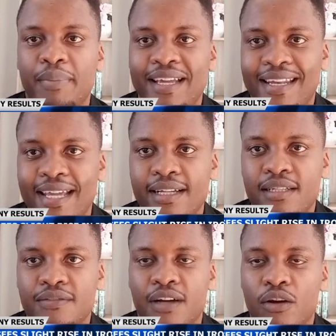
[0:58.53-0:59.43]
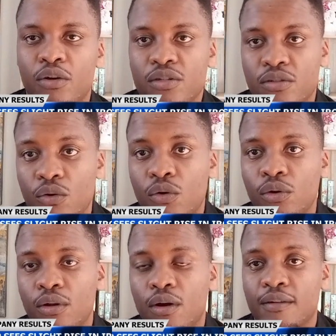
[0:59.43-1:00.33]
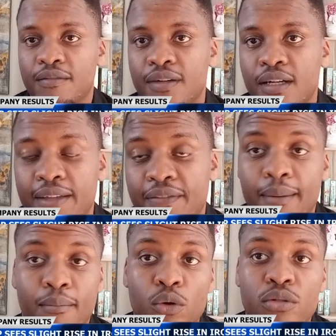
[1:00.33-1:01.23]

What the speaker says: being negative across all of, in fact,